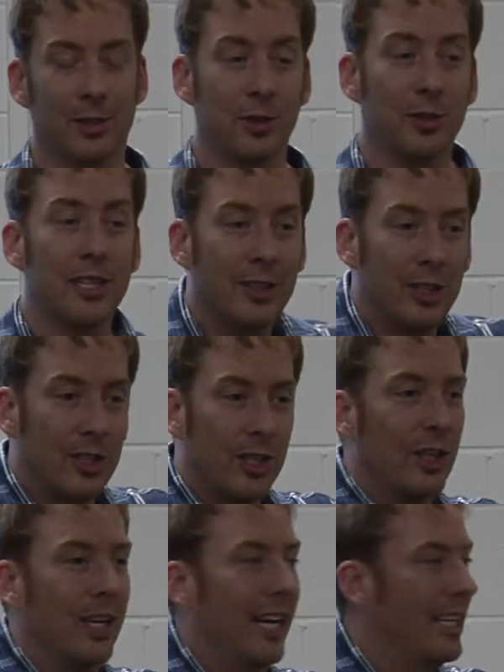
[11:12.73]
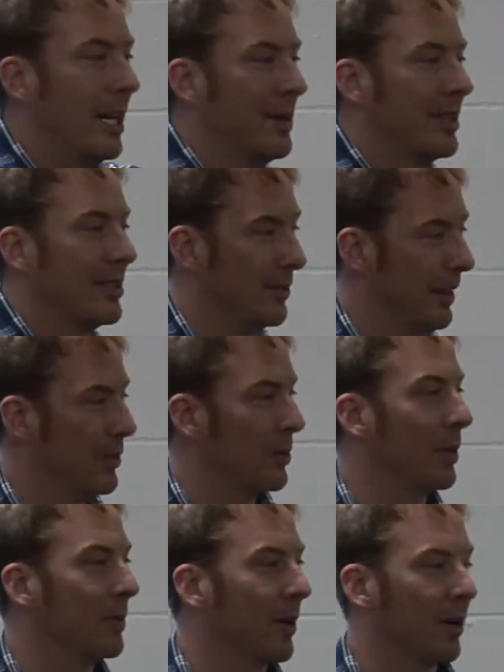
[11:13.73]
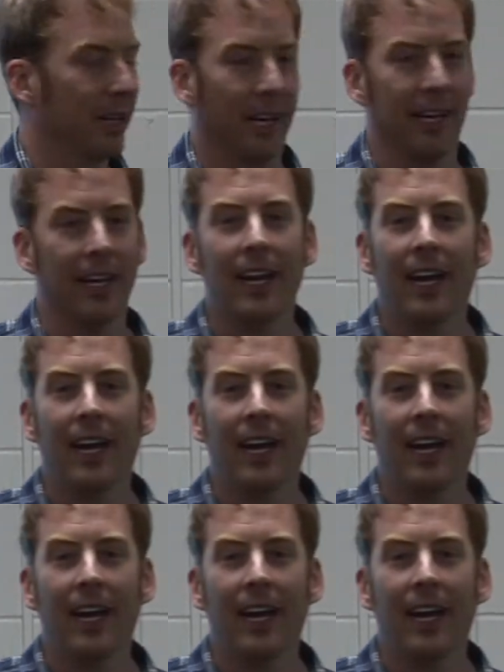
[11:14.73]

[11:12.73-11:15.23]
So it's not just a good idea, but it's a favorable market.